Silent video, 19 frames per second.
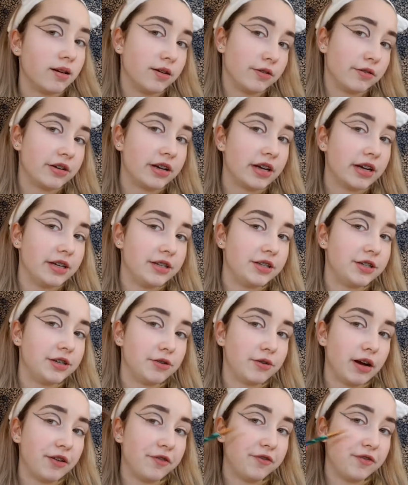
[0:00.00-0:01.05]
Okay,
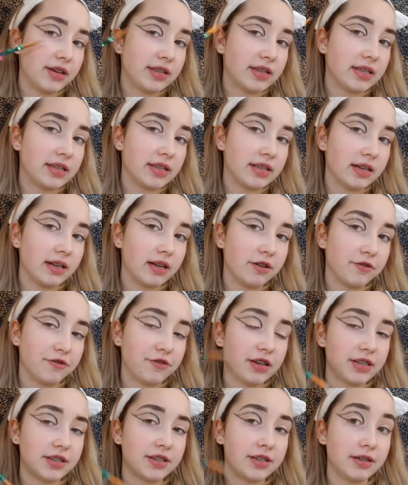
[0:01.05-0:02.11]
so I
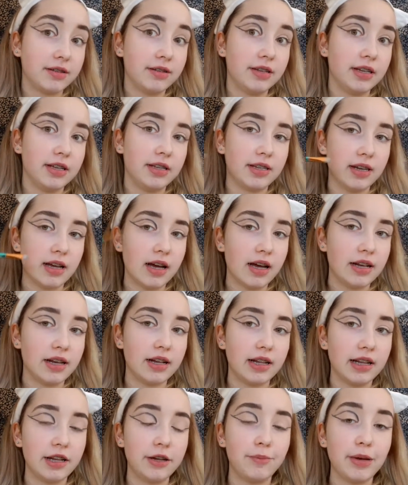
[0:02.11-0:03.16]
fixed this line
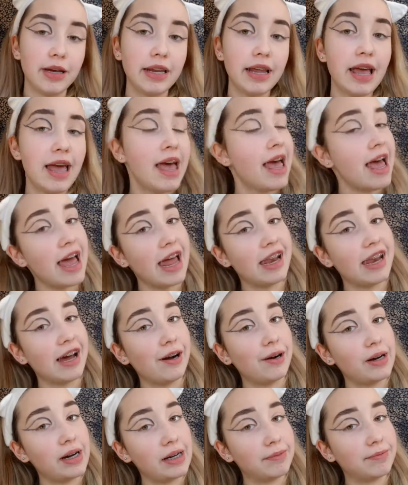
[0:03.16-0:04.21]
a little bit, and
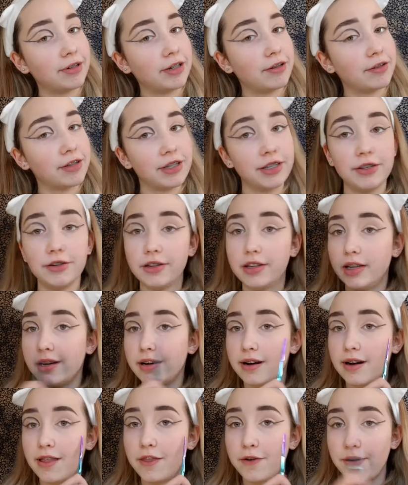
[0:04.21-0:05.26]
now I'm going to do the
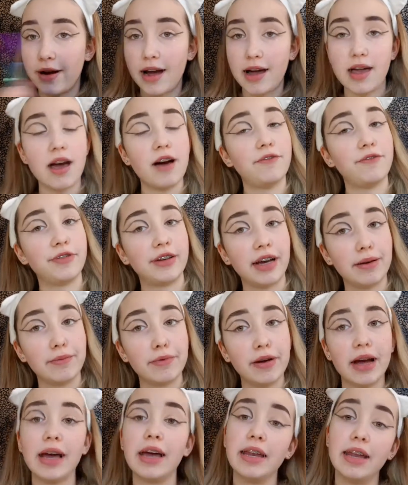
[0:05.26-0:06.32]
other eye off
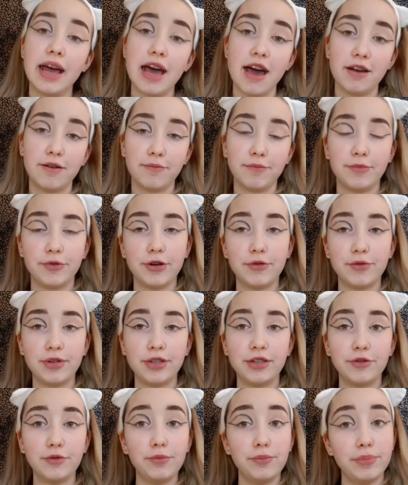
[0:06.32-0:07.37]
camera, and I'm going
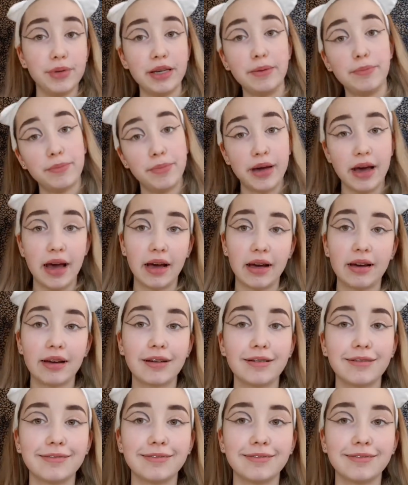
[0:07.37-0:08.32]
to be back.